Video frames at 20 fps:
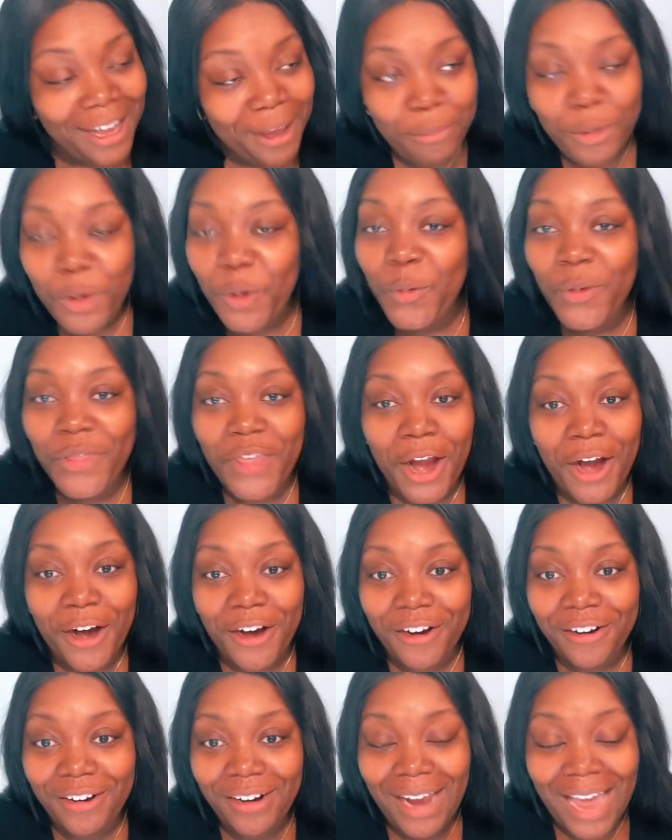Commune with
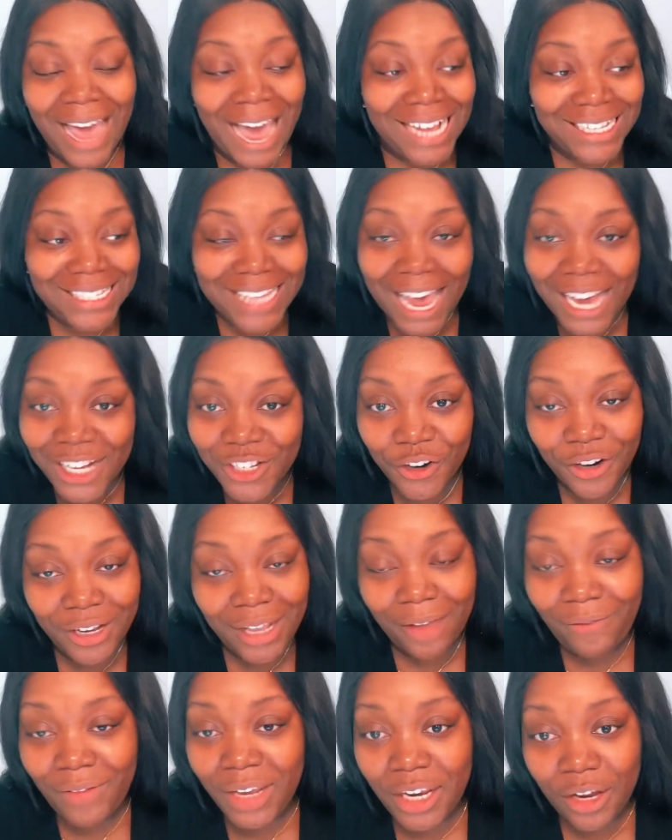her. I tagged her in
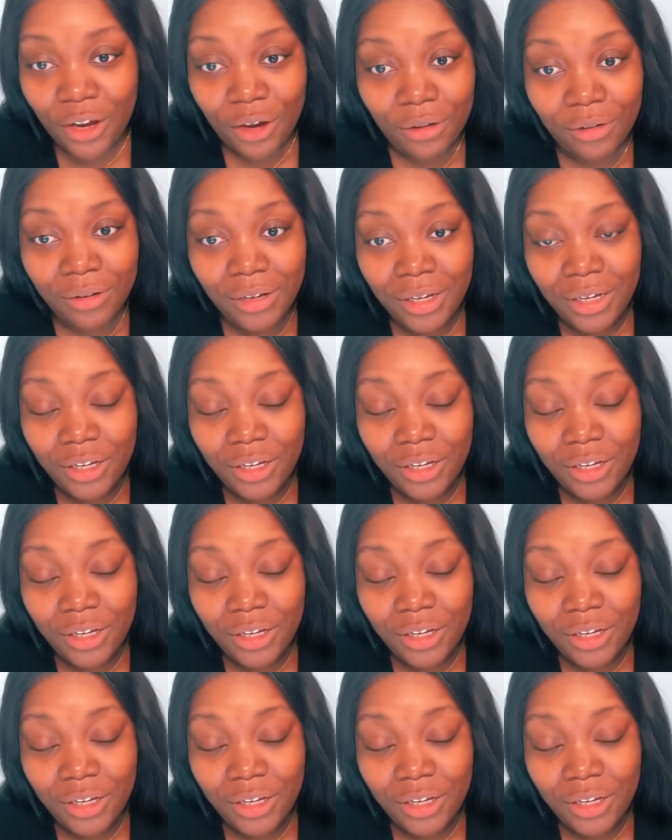that video.